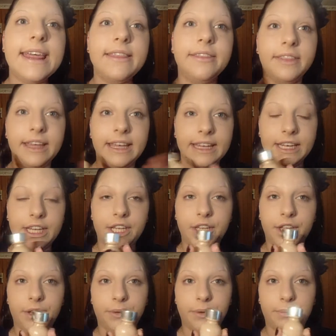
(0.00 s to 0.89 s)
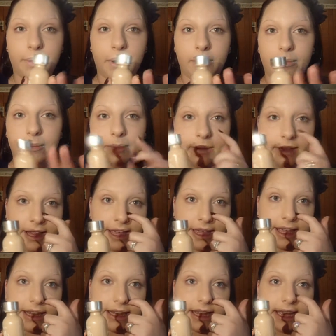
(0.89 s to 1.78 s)
then you would probably
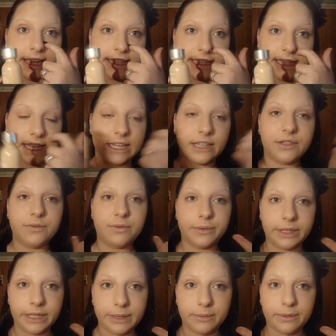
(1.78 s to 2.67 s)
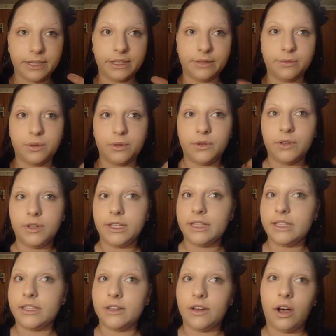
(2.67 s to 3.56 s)
like it. Like I said, it's really blendable.
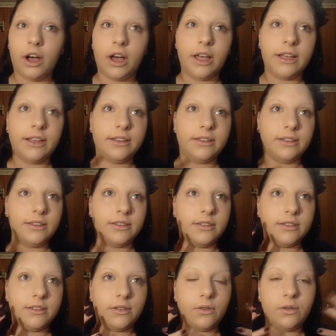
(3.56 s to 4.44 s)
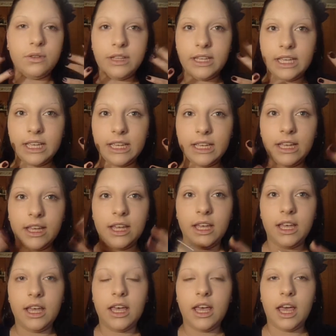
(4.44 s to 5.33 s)
It's not oily.
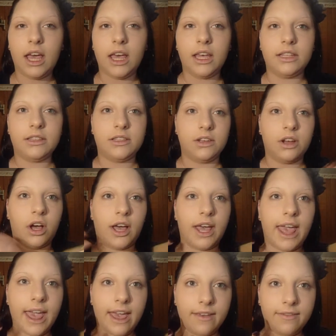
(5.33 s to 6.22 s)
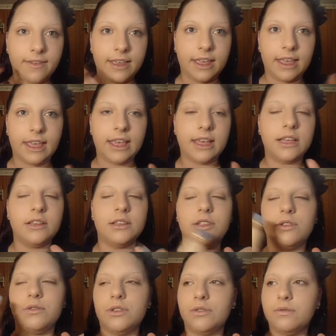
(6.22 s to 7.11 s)
It's not heavy.
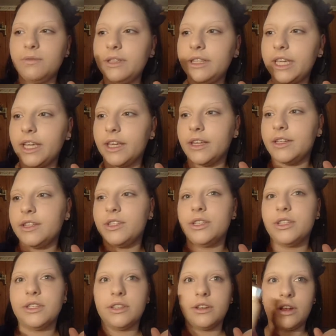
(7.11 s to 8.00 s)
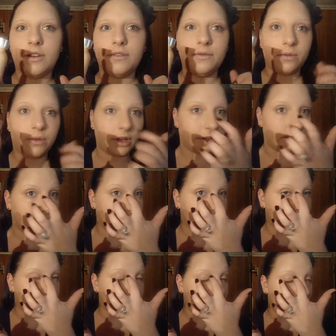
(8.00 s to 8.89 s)
So it's really good. It's just not a full
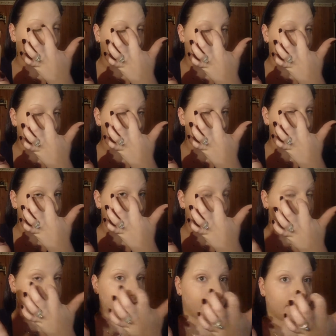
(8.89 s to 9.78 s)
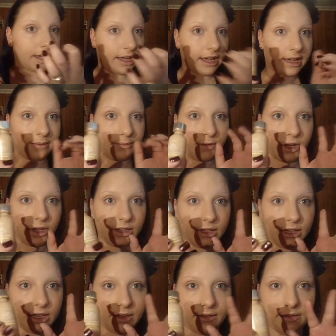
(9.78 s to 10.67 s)
coverage foundation, which is why I'm not
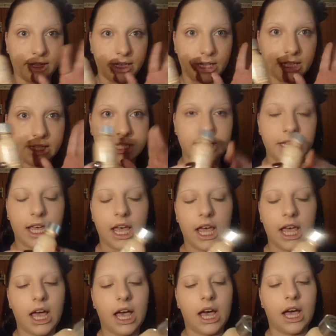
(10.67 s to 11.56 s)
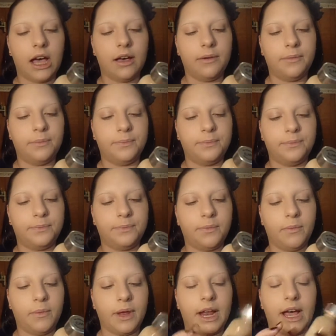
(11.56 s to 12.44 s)
loving it.
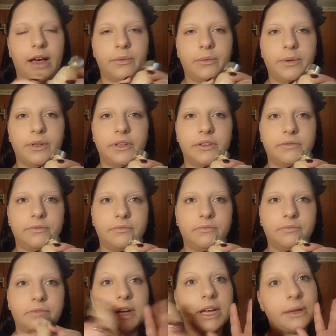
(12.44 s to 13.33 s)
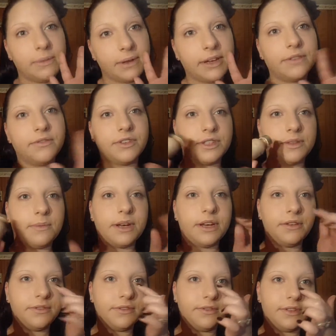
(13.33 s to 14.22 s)
But I would recommend it for
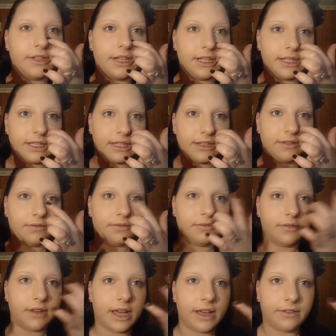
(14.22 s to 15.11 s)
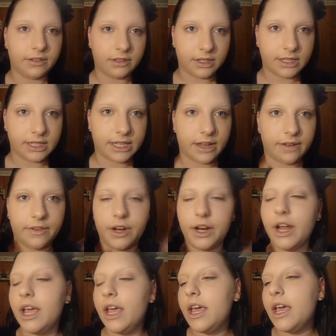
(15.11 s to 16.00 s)
somebody who doesn't have a lot to cover.
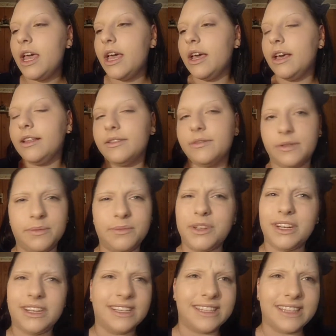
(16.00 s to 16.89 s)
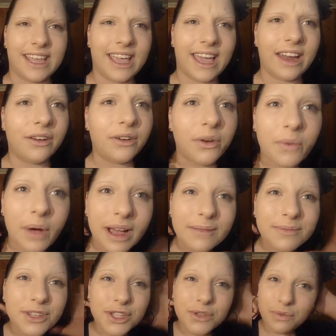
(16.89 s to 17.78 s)
That's what I'm trying to say. I don't know why
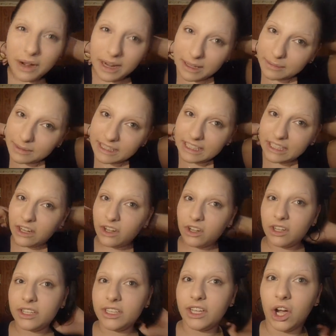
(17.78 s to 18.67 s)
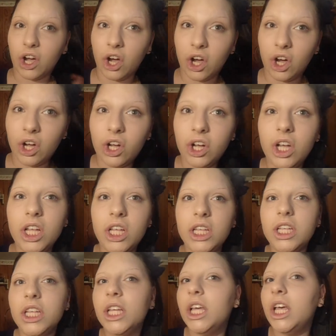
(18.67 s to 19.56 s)
I'm just rambling on, y'all.
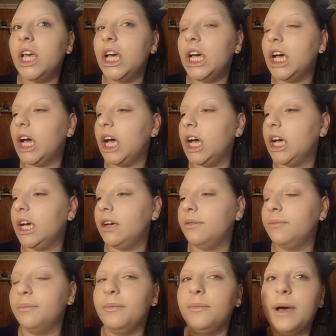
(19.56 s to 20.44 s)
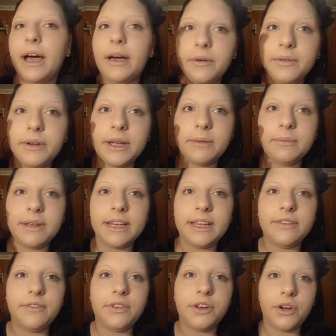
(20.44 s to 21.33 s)
I would recommend
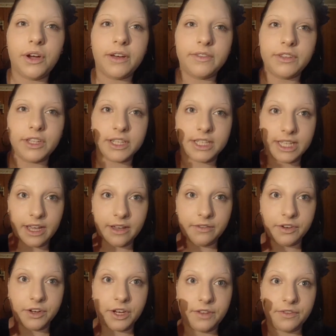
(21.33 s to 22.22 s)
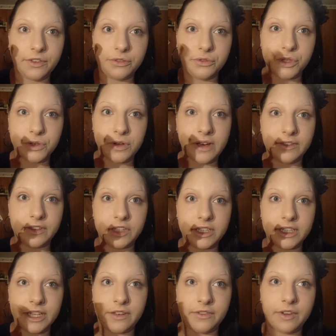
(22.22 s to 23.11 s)
it if you don't have a lot to cover. If you do have a
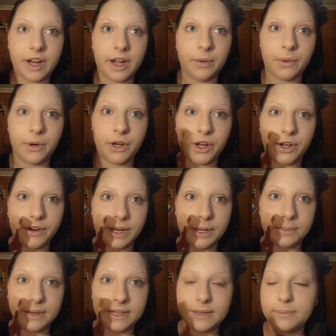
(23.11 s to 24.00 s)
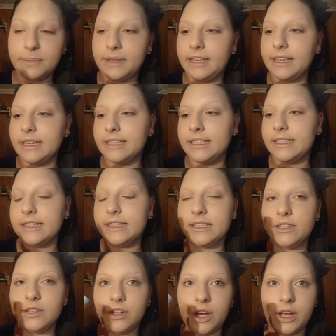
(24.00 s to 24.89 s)
lot to cover, I would not recommend it because
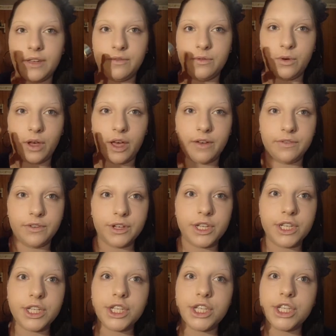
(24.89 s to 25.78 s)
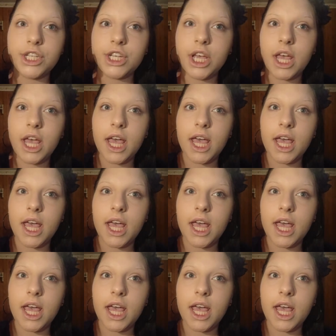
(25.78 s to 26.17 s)
it's not a full coverage